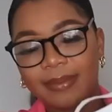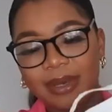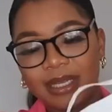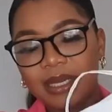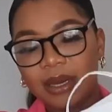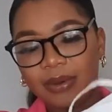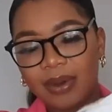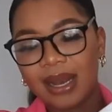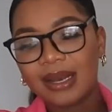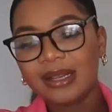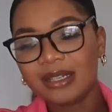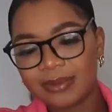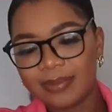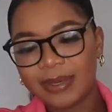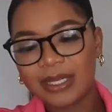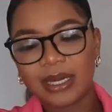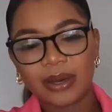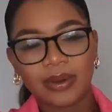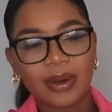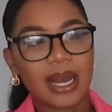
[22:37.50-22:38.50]
material is
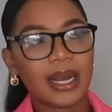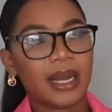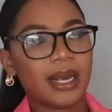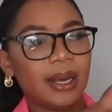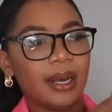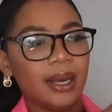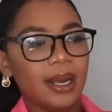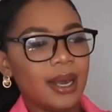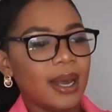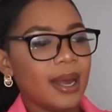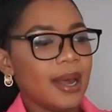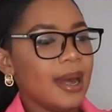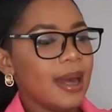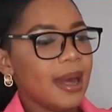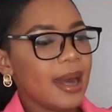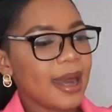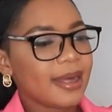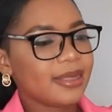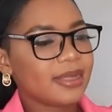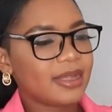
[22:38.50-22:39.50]
materialing.
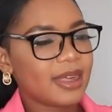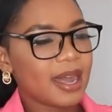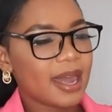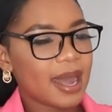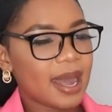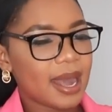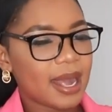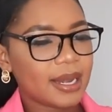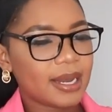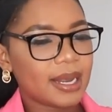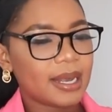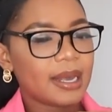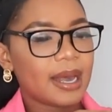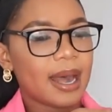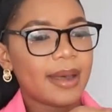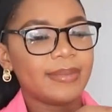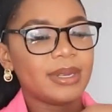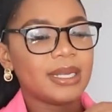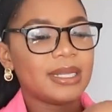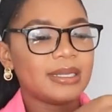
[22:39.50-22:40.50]
And then
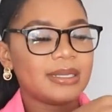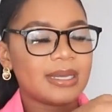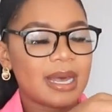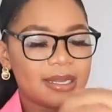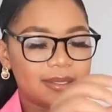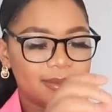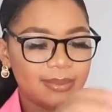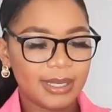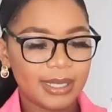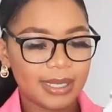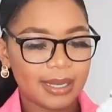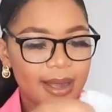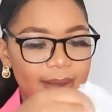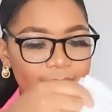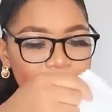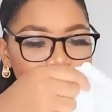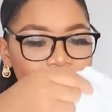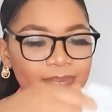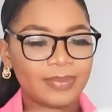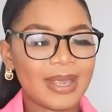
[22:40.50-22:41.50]
I'm in the size
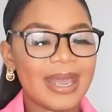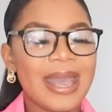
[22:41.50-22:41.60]
medium.